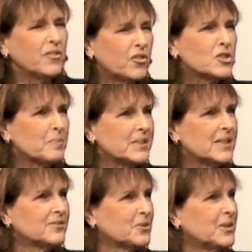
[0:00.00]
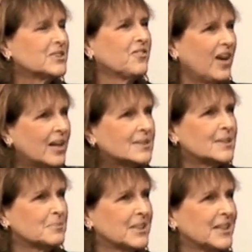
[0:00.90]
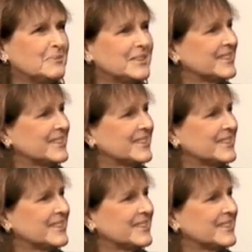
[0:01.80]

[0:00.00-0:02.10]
force myself to watch Fox sometimes.